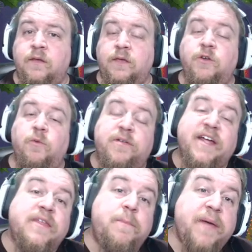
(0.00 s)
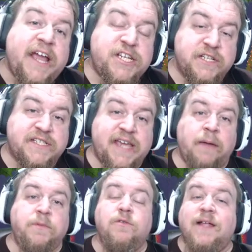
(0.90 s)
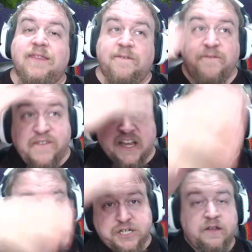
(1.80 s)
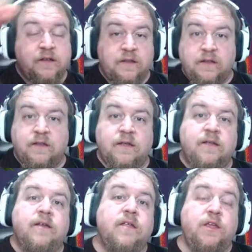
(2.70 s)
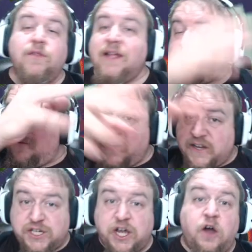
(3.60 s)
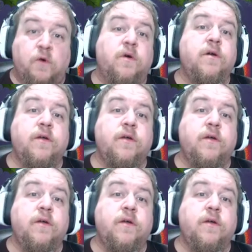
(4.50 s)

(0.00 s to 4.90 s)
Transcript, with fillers: You play the patience game. You let the fish go.